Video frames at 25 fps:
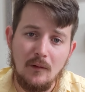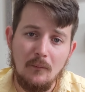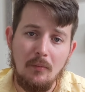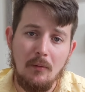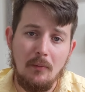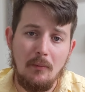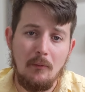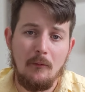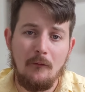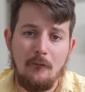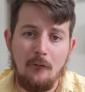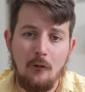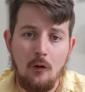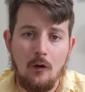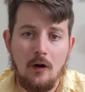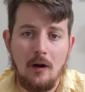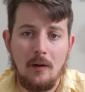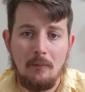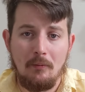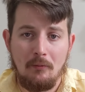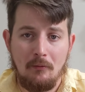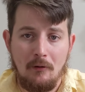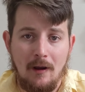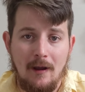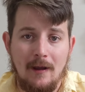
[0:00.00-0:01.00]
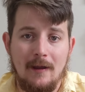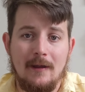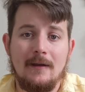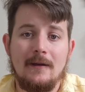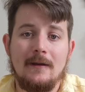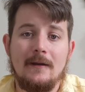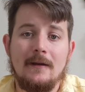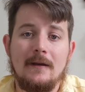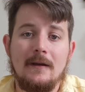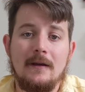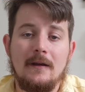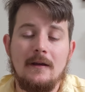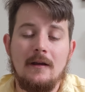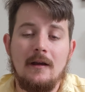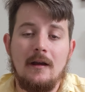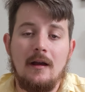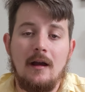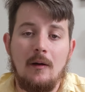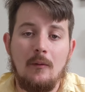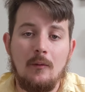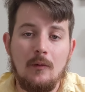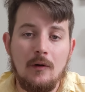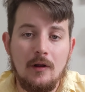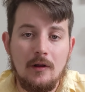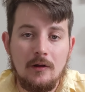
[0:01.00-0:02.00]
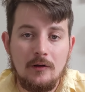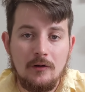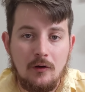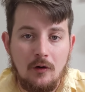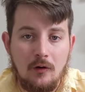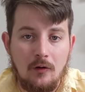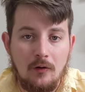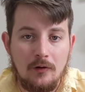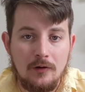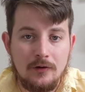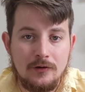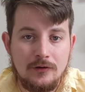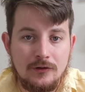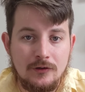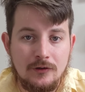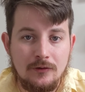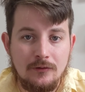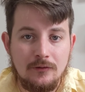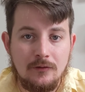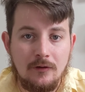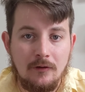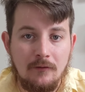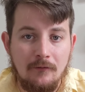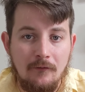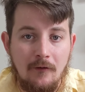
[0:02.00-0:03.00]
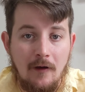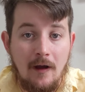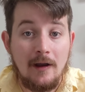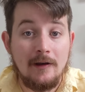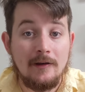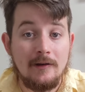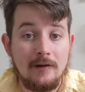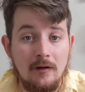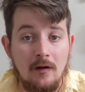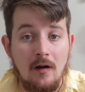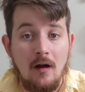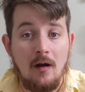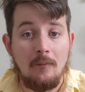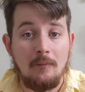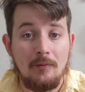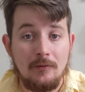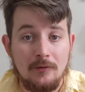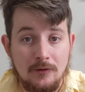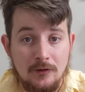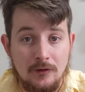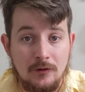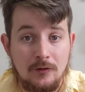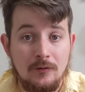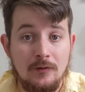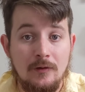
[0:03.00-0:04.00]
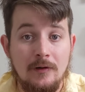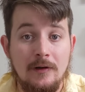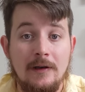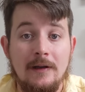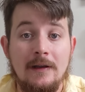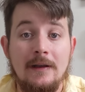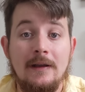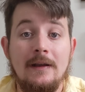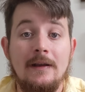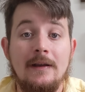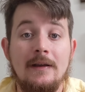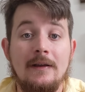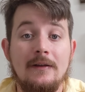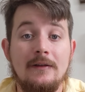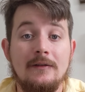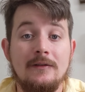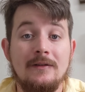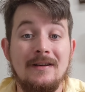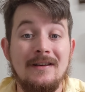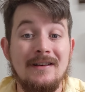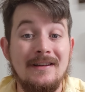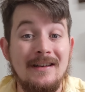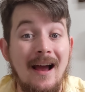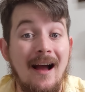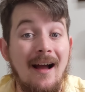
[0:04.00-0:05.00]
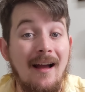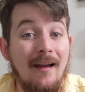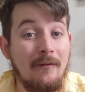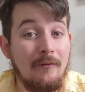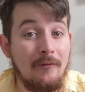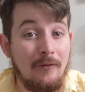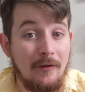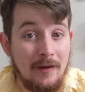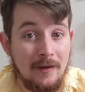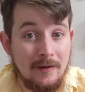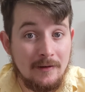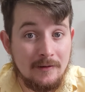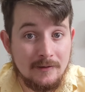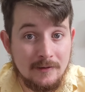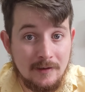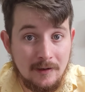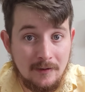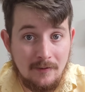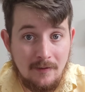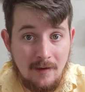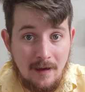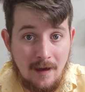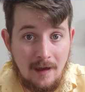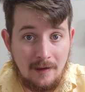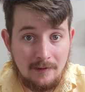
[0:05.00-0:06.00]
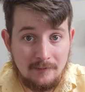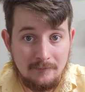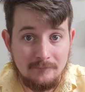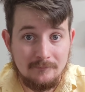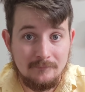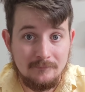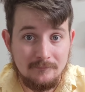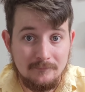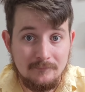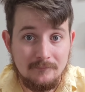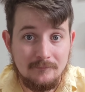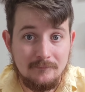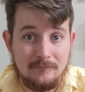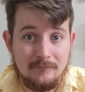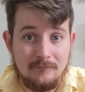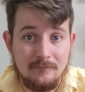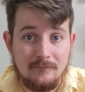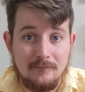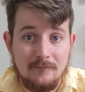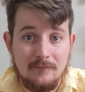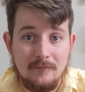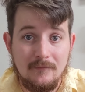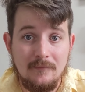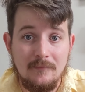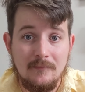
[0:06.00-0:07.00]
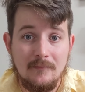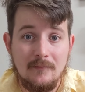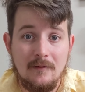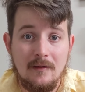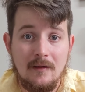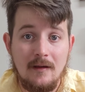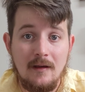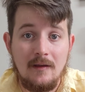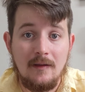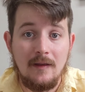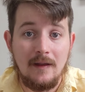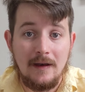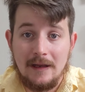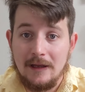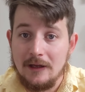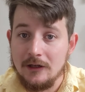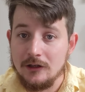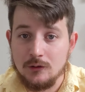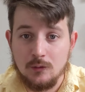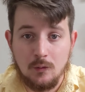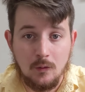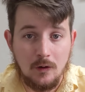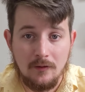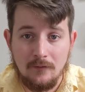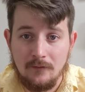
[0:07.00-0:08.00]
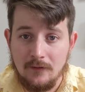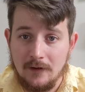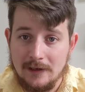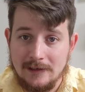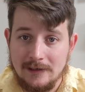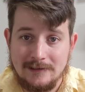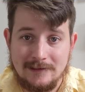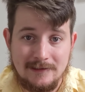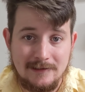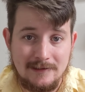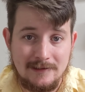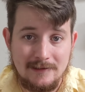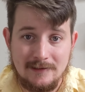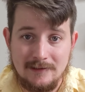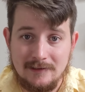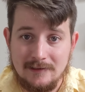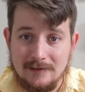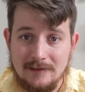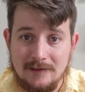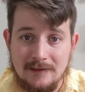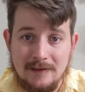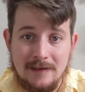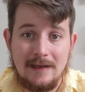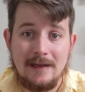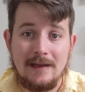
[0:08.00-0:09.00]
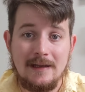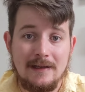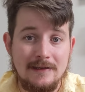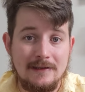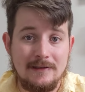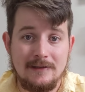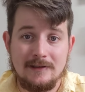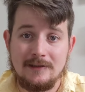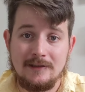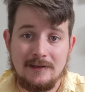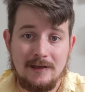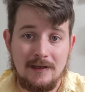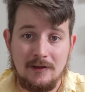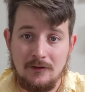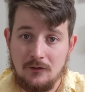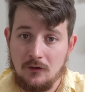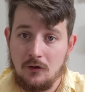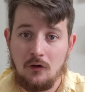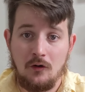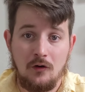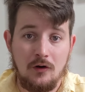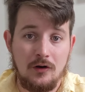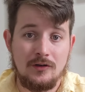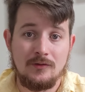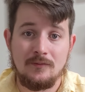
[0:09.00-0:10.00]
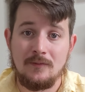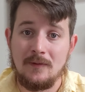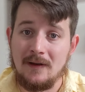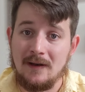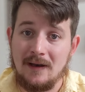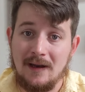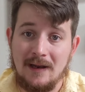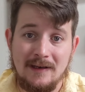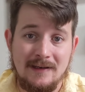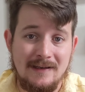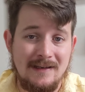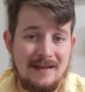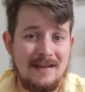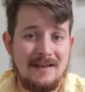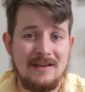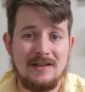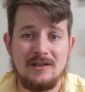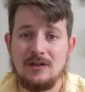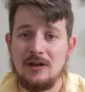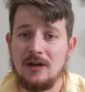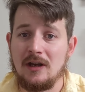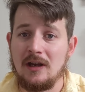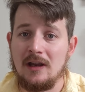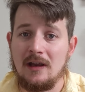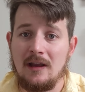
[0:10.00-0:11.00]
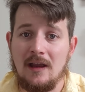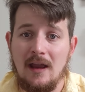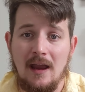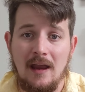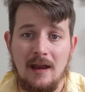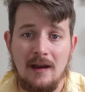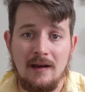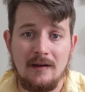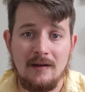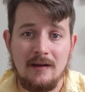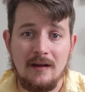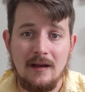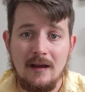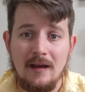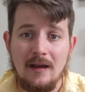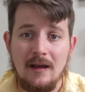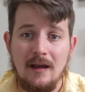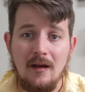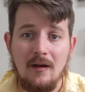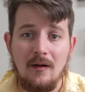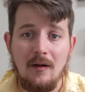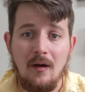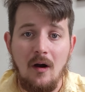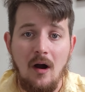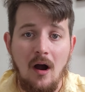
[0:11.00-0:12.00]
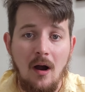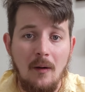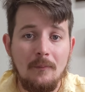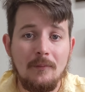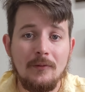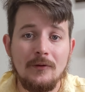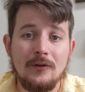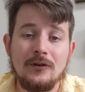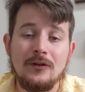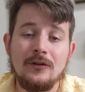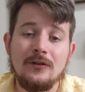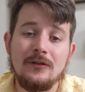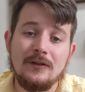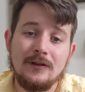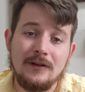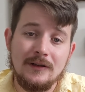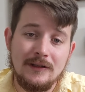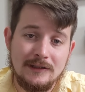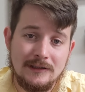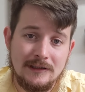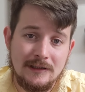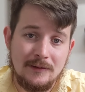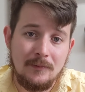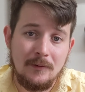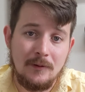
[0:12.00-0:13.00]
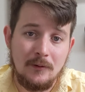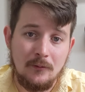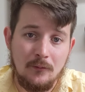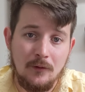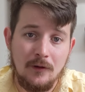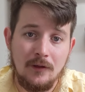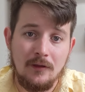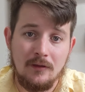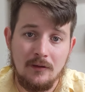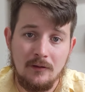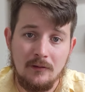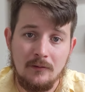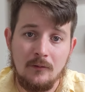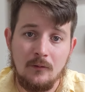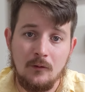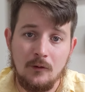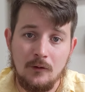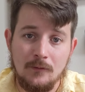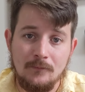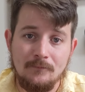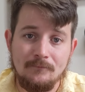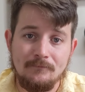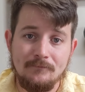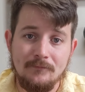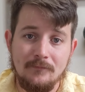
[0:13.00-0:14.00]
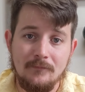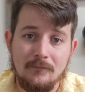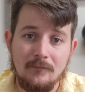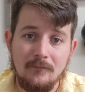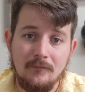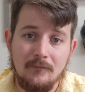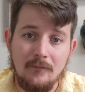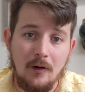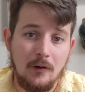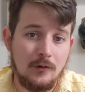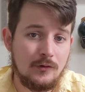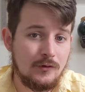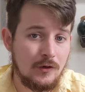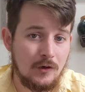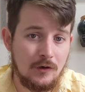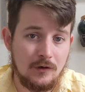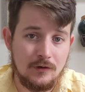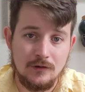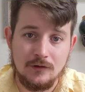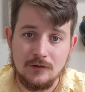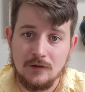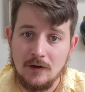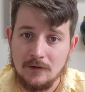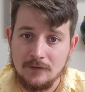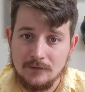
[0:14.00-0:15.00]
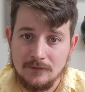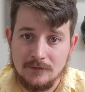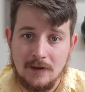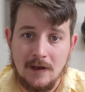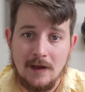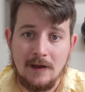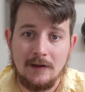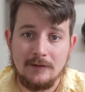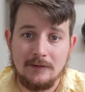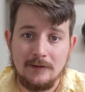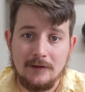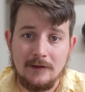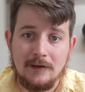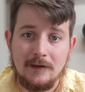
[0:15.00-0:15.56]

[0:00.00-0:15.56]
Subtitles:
But before I pray, I want to encourage you to find an opportunity to dive into that. That each one of us needs encouragement and teaching and opportunities to be with the Lord. Our church knows that.